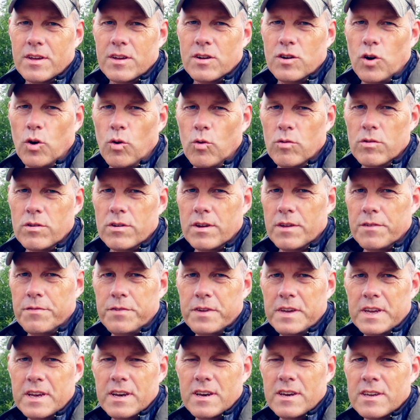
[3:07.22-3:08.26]
cold
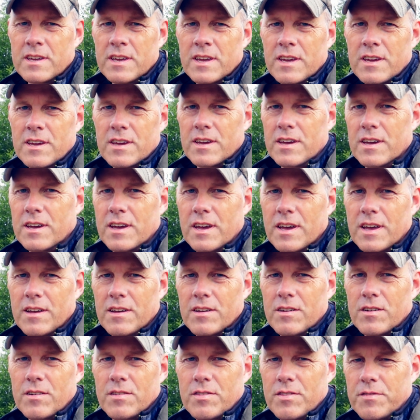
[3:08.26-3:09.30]
feeling,
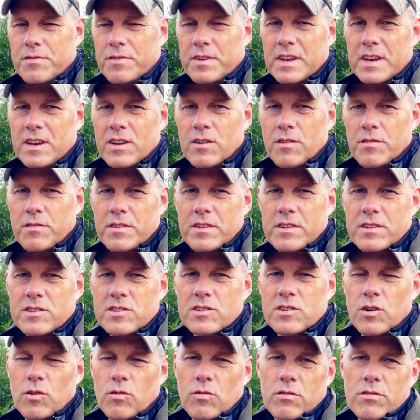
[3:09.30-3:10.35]
the feeling of it's
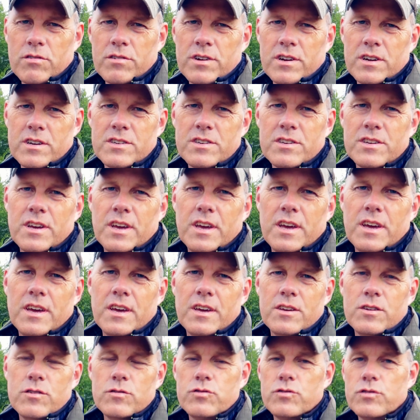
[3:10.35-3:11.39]
cold or not,
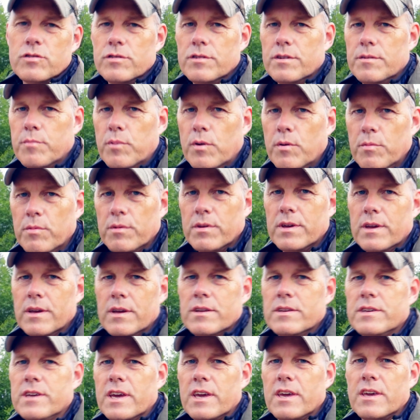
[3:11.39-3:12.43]
you should probably
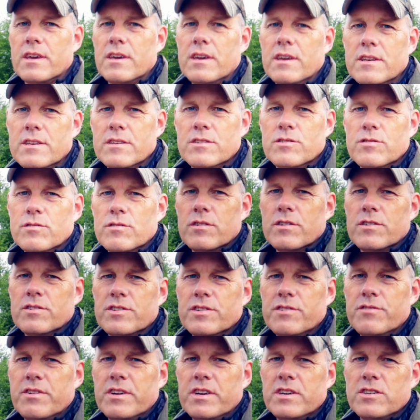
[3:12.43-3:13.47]
take into
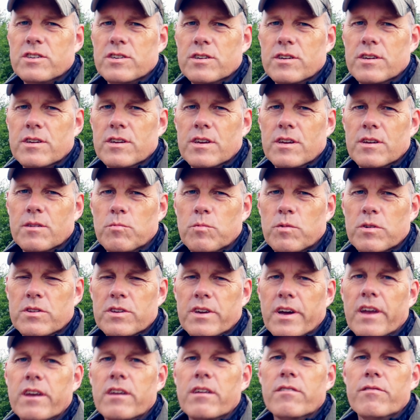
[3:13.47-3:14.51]
consideration in what
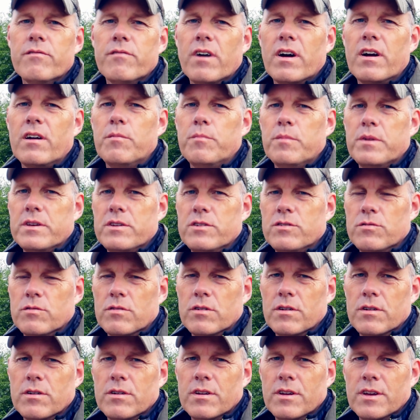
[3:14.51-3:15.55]
kind of environment
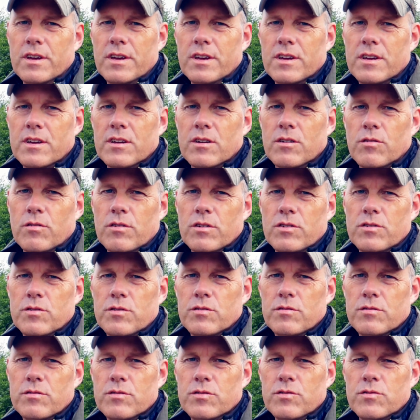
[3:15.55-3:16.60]
you're going to
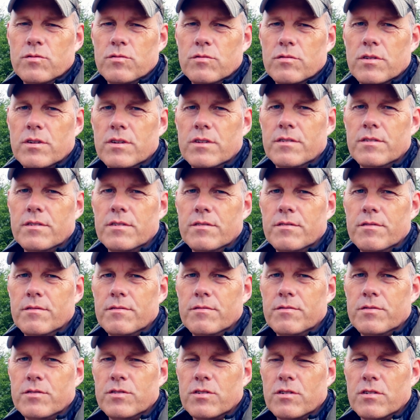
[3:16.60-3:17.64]
do
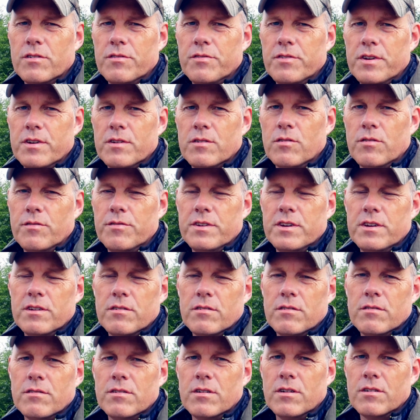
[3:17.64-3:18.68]
photography or
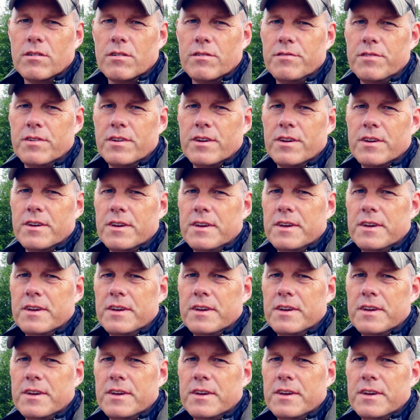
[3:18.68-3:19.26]
videography.